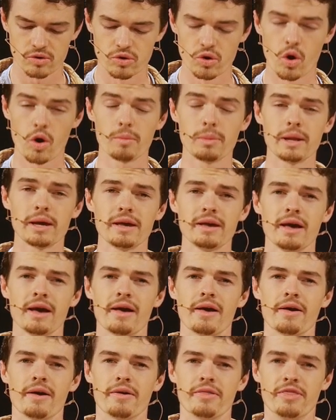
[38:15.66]
Normally,
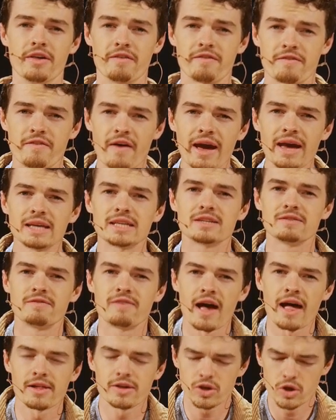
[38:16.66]
the face
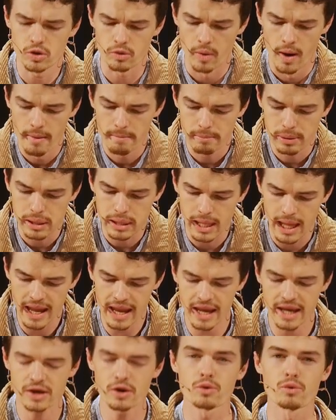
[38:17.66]
value,
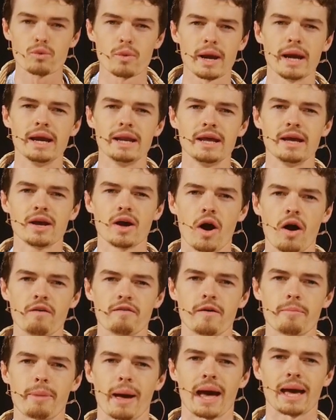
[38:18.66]
plain reading
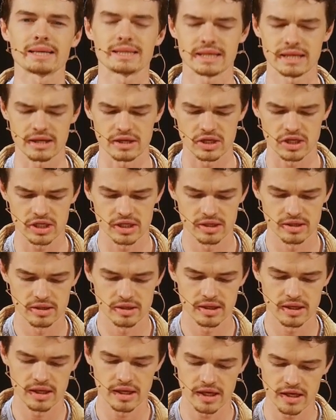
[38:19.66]
of a passage
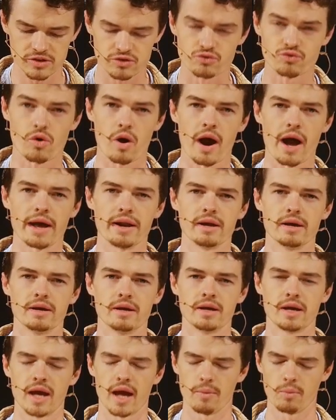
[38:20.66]
is right
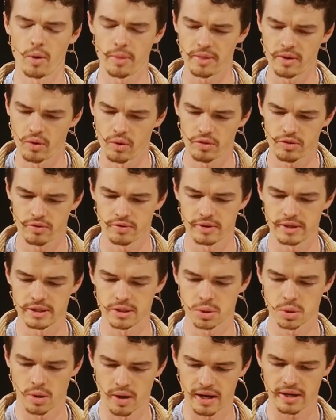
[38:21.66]
and what the author
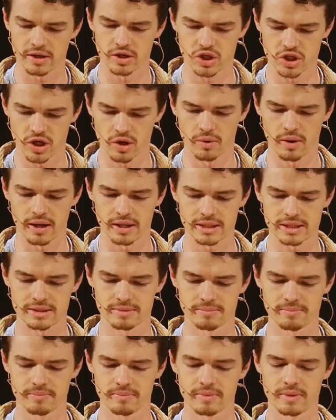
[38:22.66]
is trying to show us.
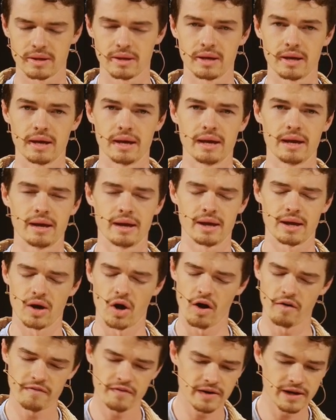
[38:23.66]

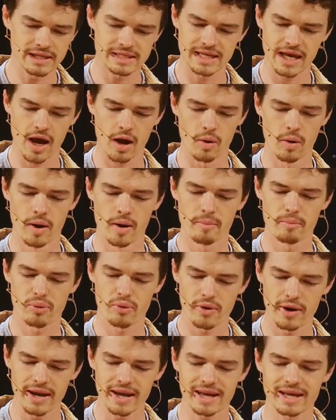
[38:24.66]
Often it's our
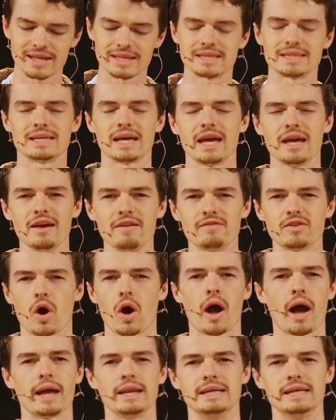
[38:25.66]
preconceived
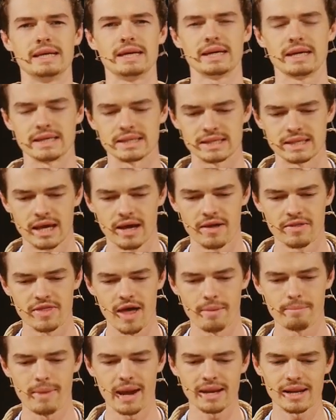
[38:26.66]
ideas
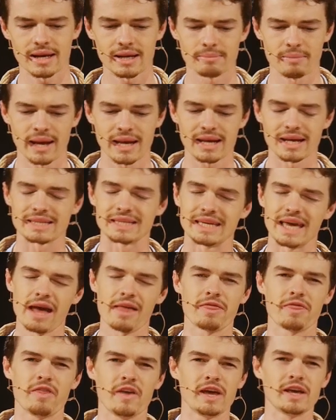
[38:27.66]
that make us
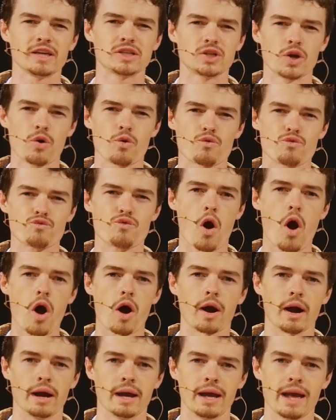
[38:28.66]
get things
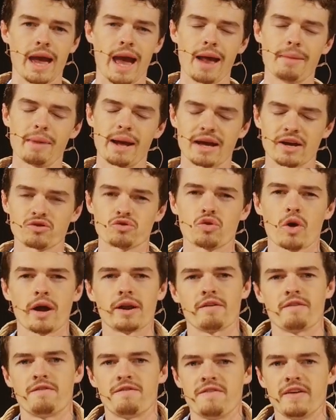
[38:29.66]
wrong and make us try
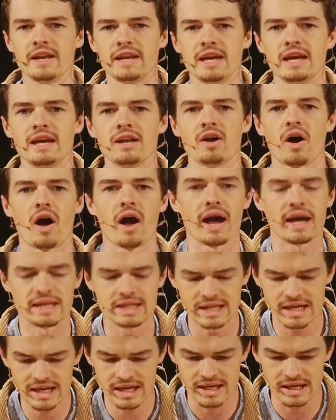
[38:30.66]
to fit in
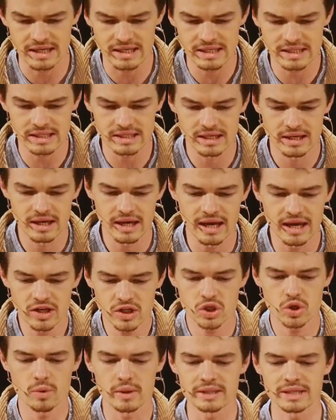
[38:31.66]
ideas
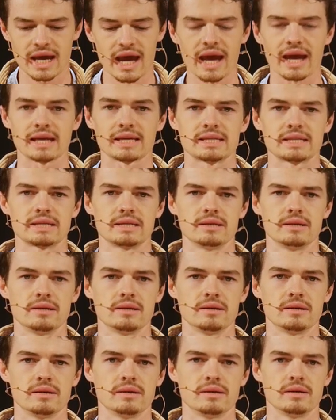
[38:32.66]
into a text
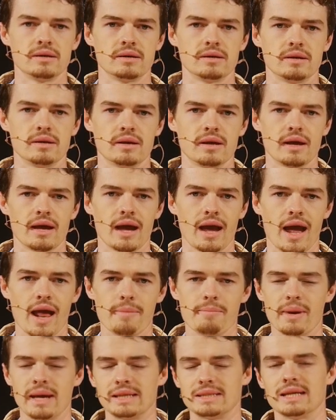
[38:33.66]

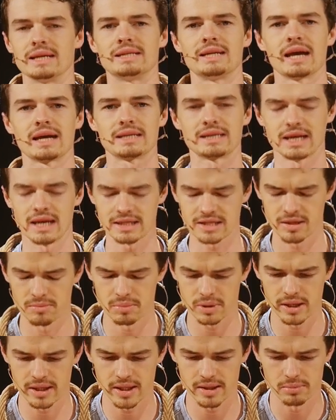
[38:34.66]
and means the text gets
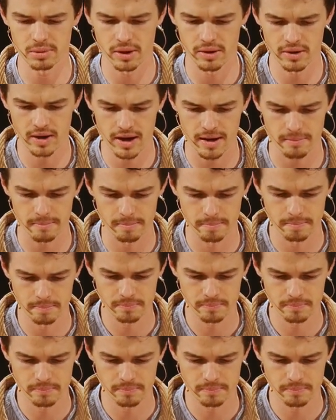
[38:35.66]
completely blown up.